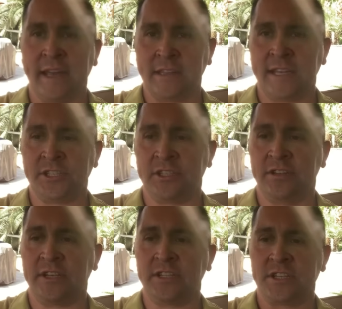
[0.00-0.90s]
and then
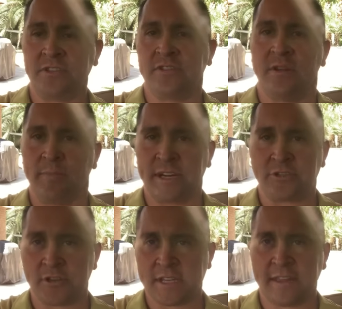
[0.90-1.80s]
you can just use the
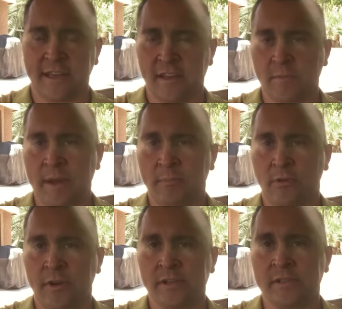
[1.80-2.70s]
pictures that the other people
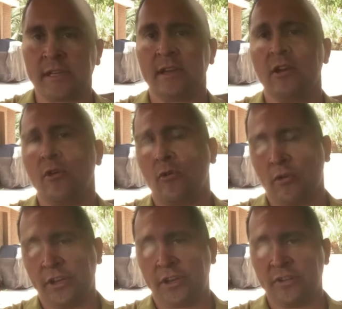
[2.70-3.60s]
are using,
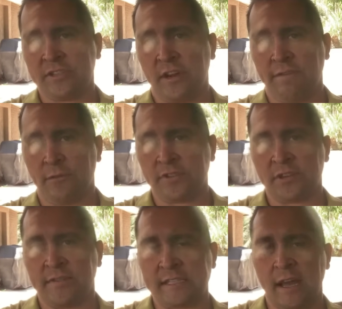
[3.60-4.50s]
or you can use their full
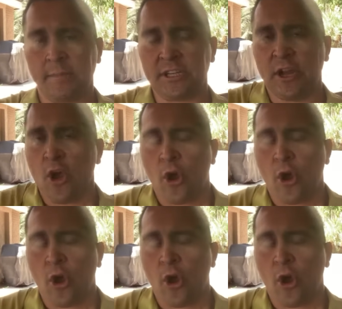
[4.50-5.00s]
service option.